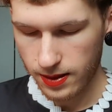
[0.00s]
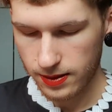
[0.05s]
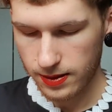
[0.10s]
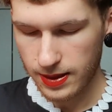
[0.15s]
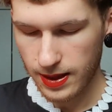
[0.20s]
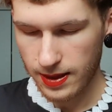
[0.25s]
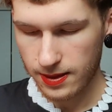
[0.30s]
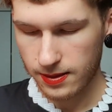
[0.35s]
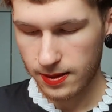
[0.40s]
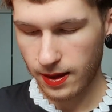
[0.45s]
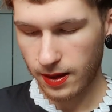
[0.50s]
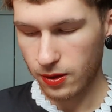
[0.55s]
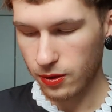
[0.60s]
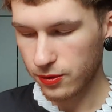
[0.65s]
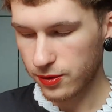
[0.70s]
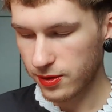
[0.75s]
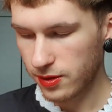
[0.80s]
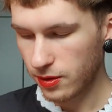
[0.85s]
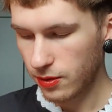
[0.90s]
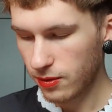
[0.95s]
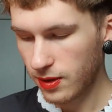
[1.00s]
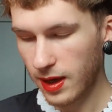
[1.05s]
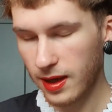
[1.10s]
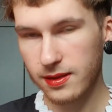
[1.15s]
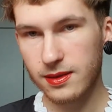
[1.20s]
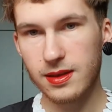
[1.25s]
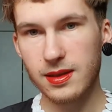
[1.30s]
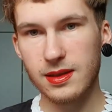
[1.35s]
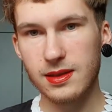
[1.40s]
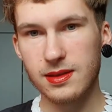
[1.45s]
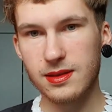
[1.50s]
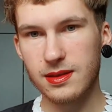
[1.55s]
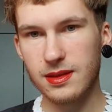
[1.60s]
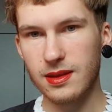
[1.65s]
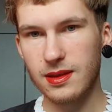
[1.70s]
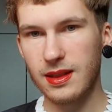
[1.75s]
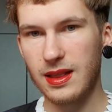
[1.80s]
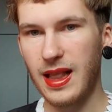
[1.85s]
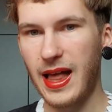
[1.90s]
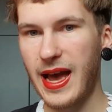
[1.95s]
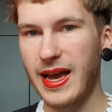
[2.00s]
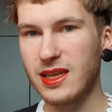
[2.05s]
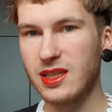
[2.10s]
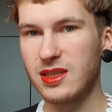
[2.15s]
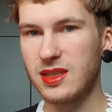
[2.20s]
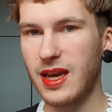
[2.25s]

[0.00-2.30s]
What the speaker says: Then I also got this lash